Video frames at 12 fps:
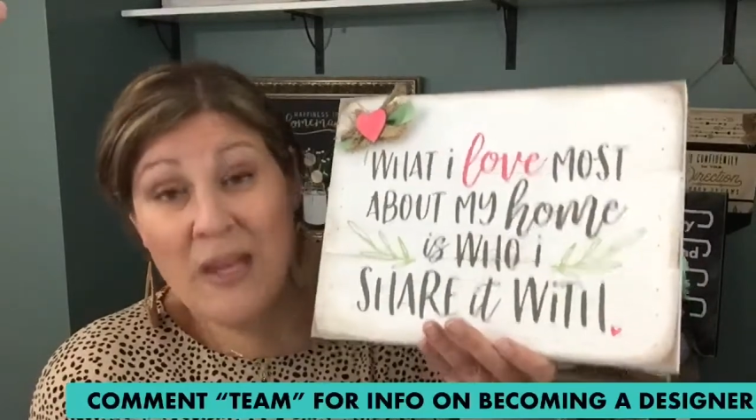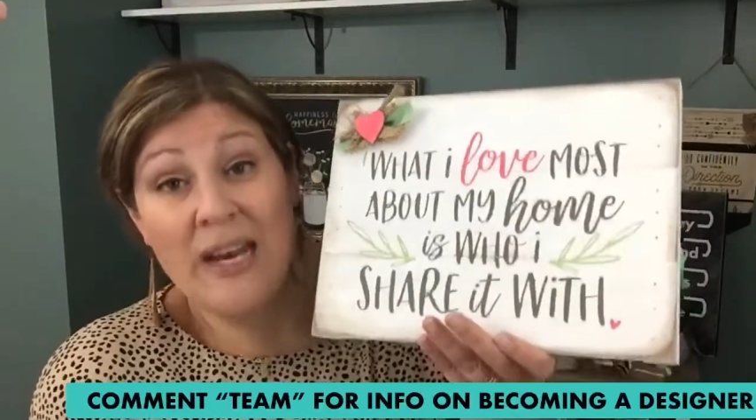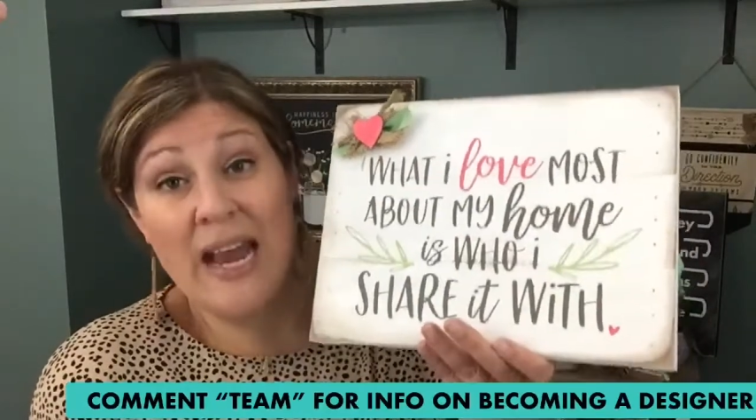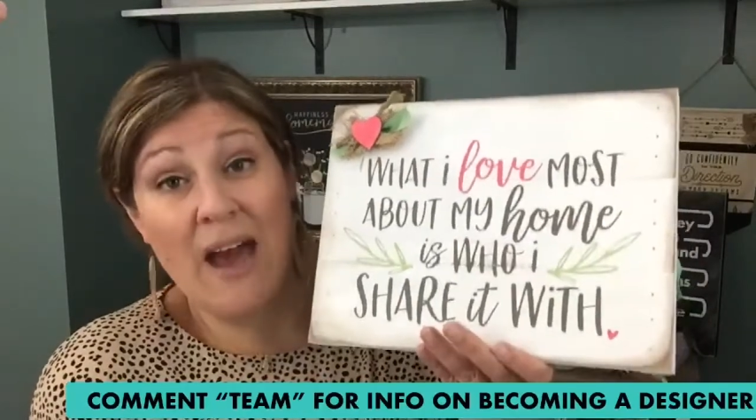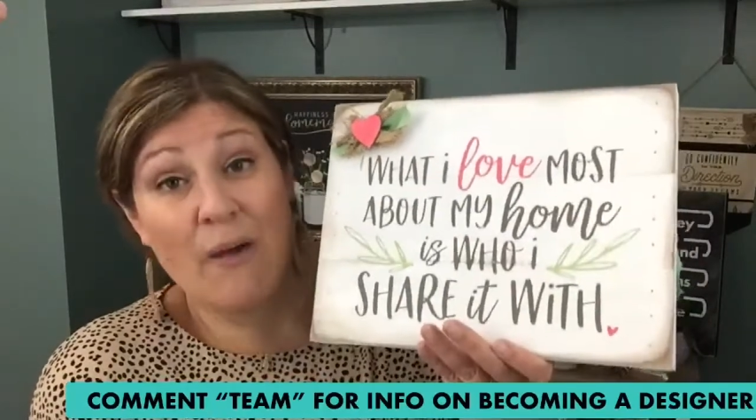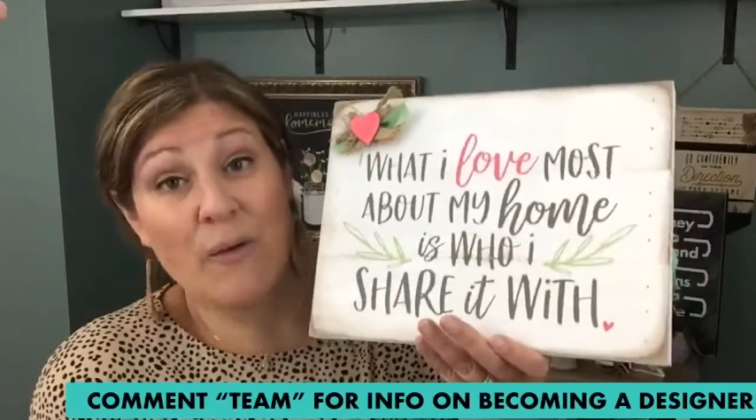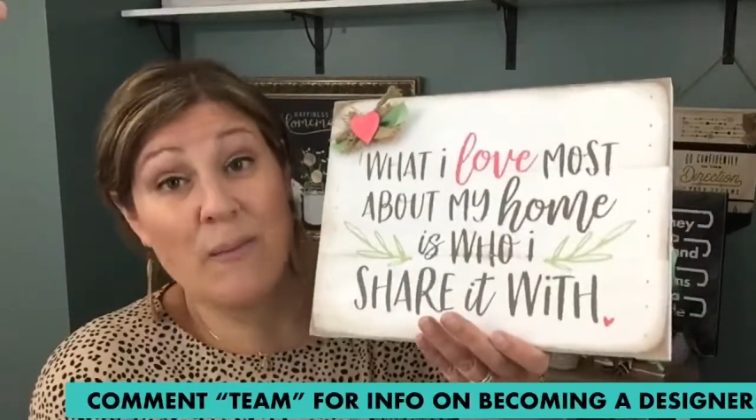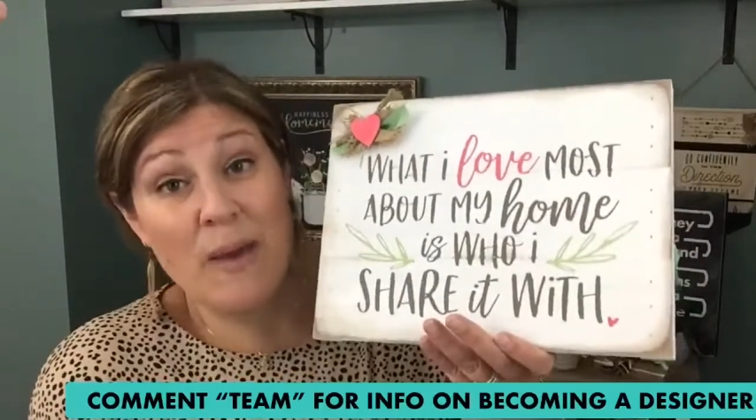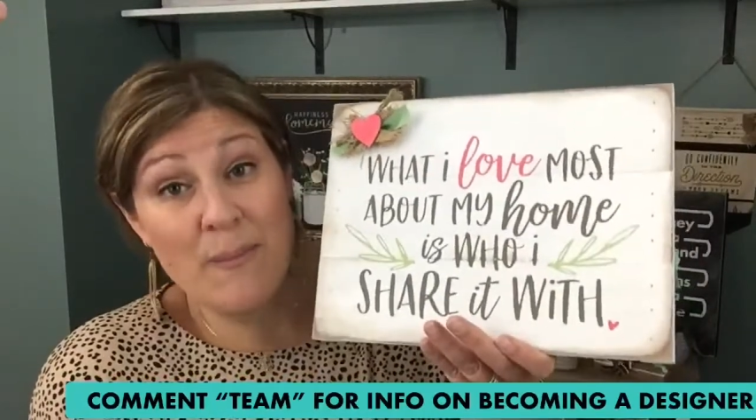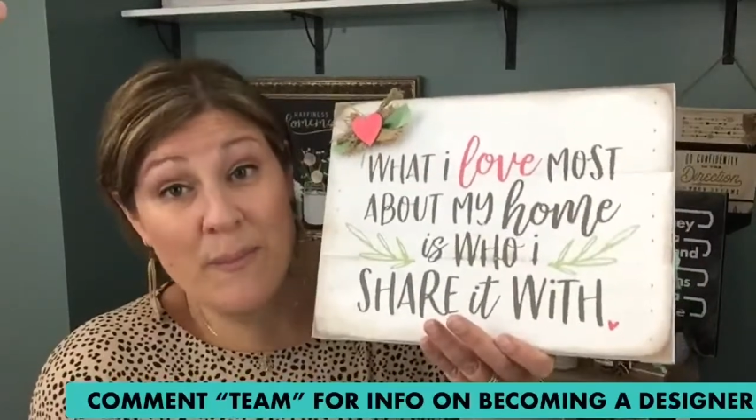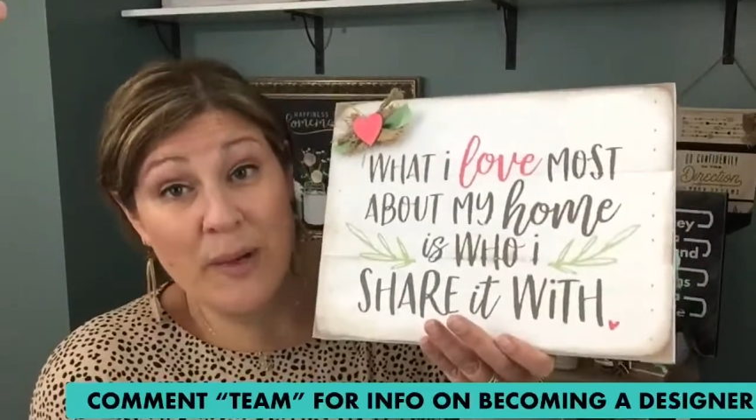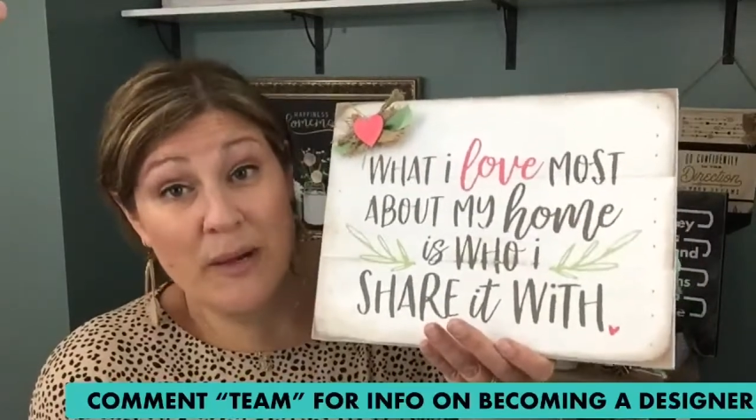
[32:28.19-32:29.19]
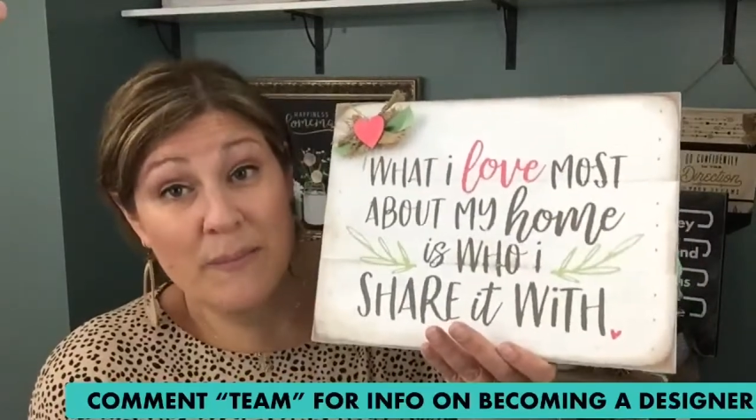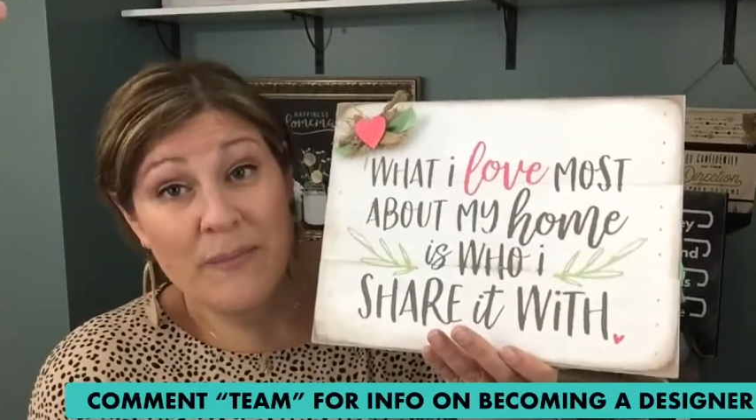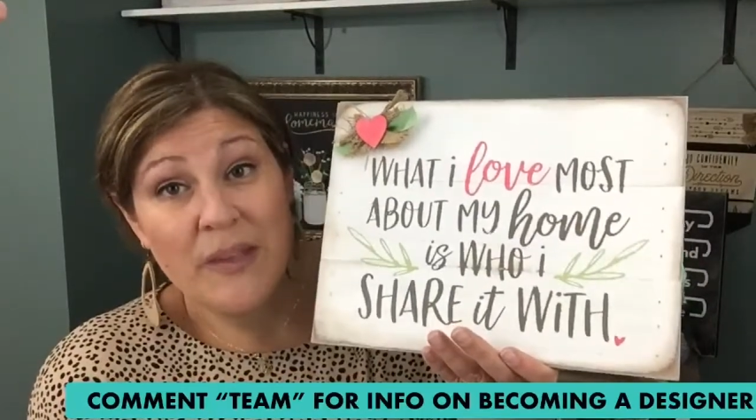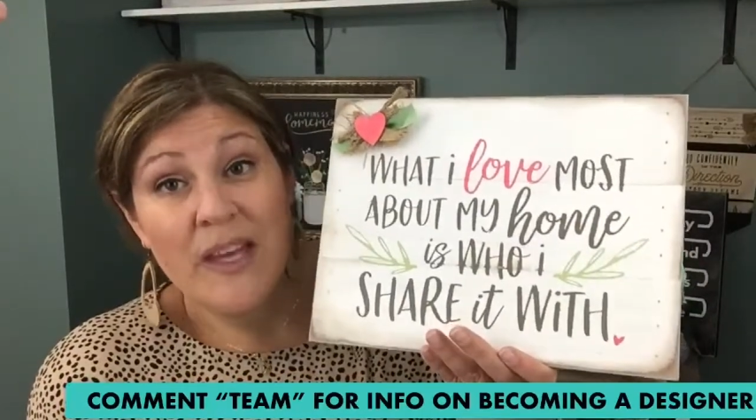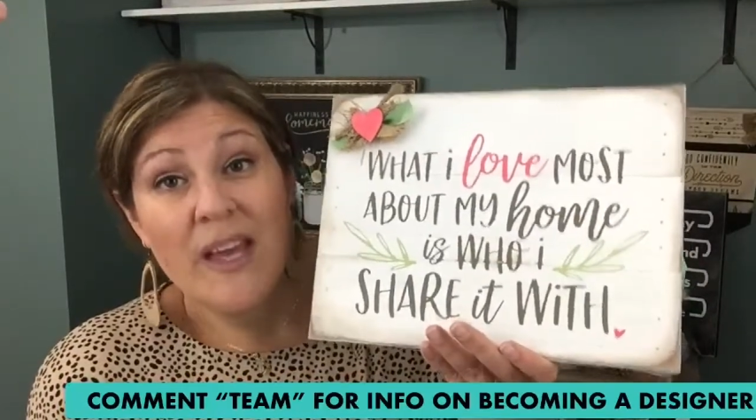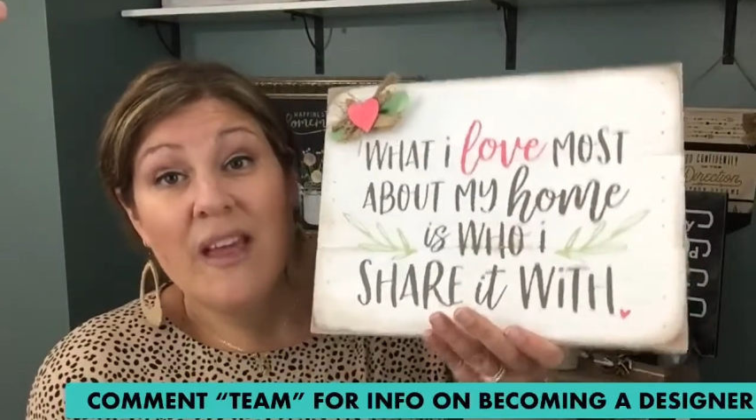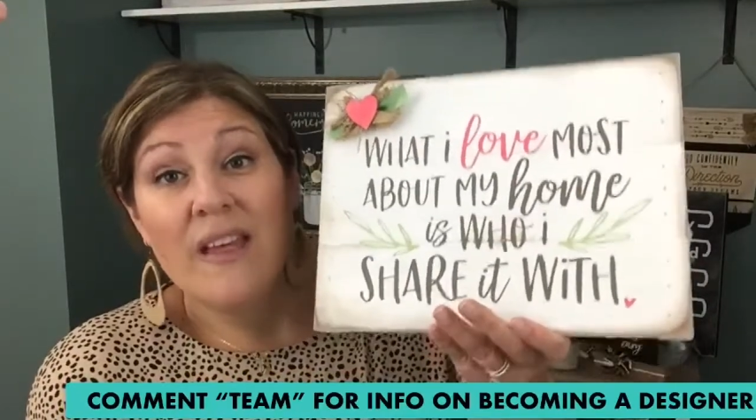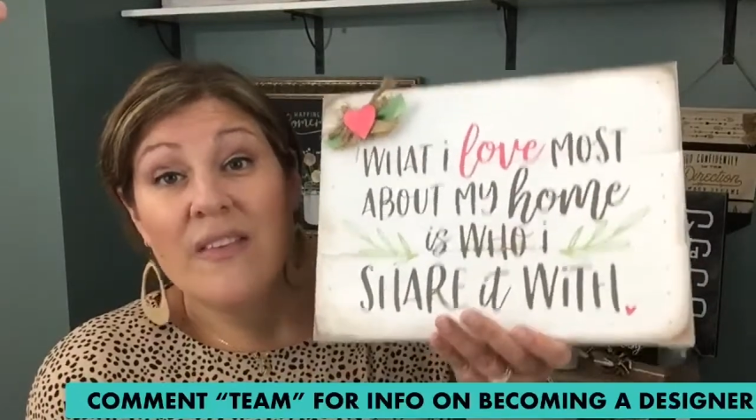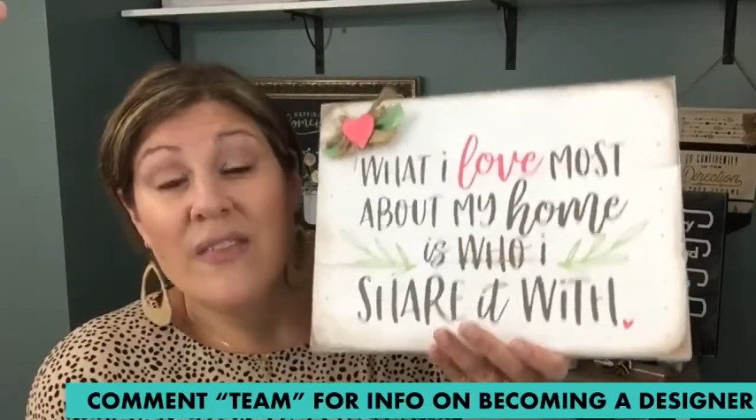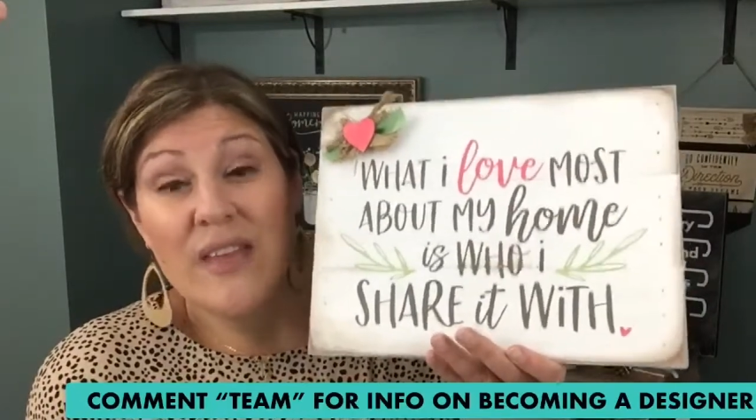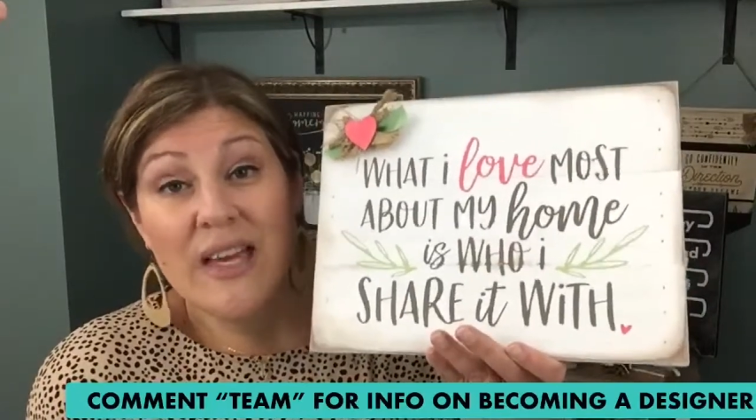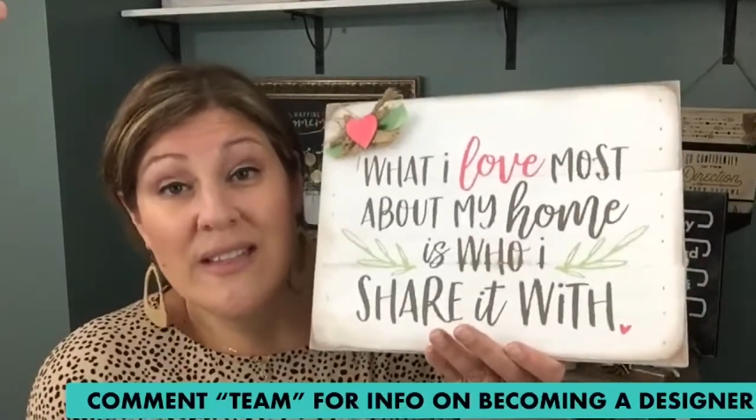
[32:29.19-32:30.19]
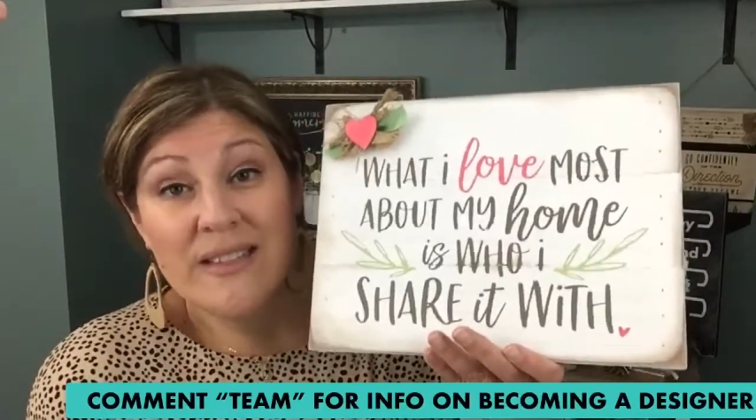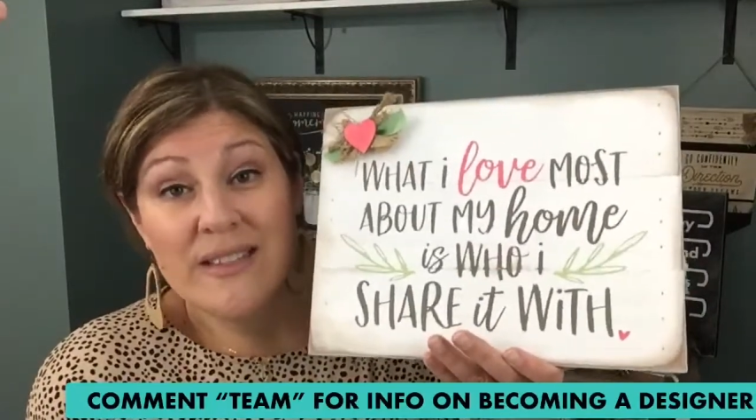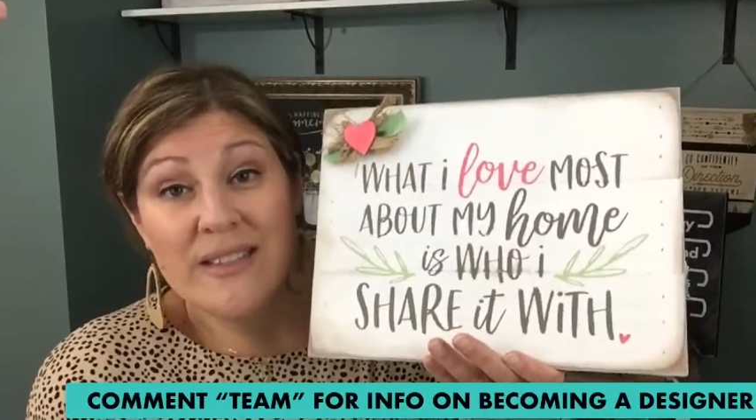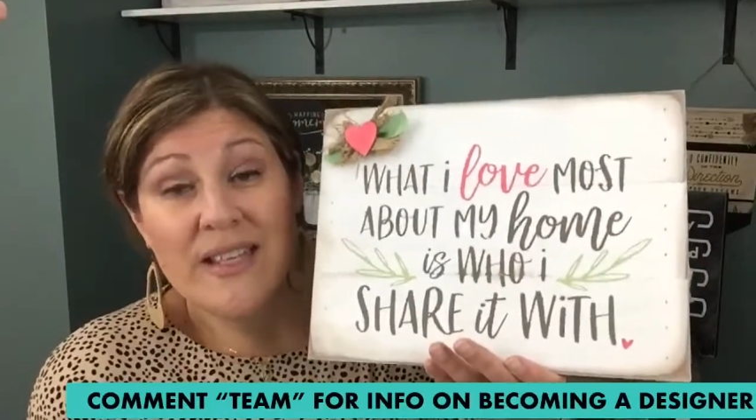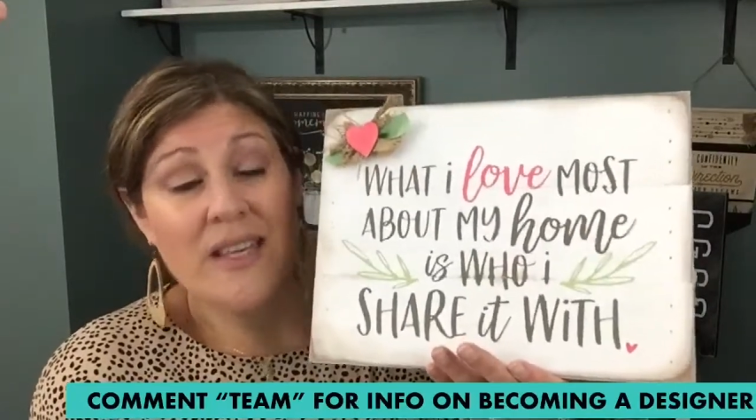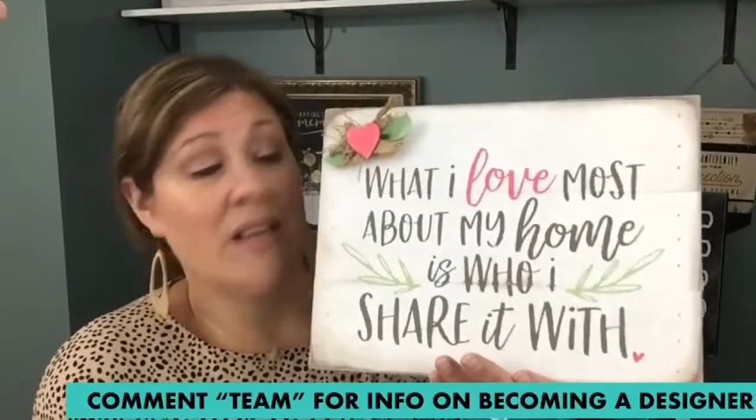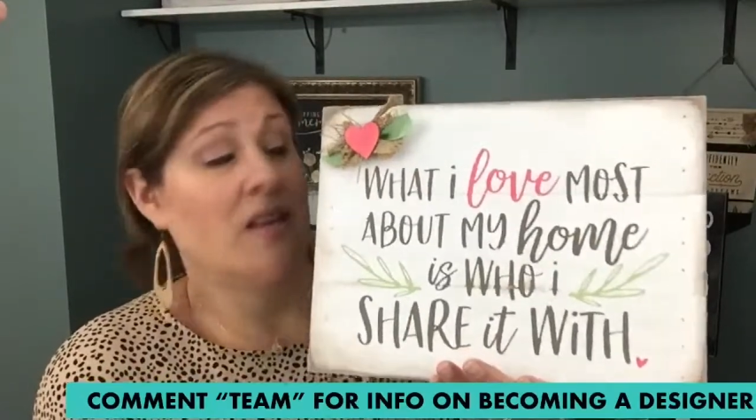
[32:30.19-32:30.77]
Now, remember, this